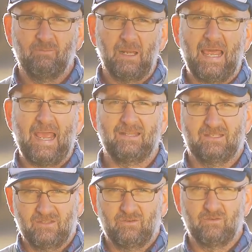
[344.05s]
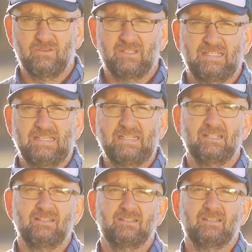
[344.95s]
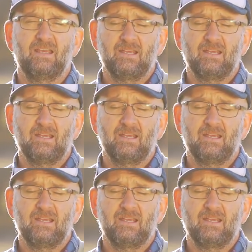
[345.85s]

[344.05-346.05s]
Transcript: plants through the seasons.